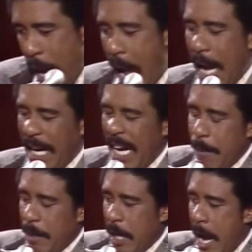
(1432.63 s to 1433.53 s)
I get
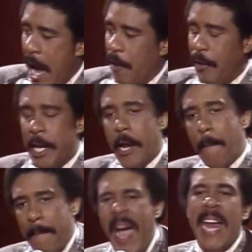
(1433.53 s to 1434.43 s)
him in the house, then a
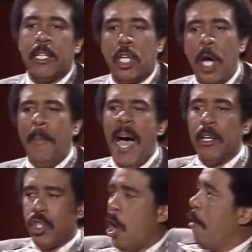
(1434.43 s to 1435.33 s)
bat come
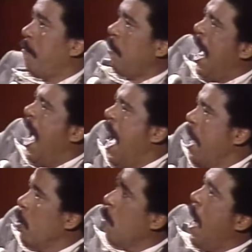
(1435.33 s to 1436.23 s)
out, start
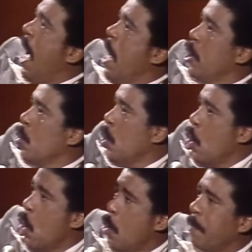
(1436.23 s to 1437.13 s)
flying around the
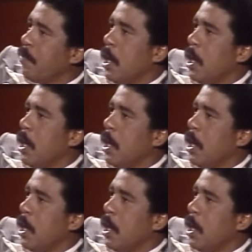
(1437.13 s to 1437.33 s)
room.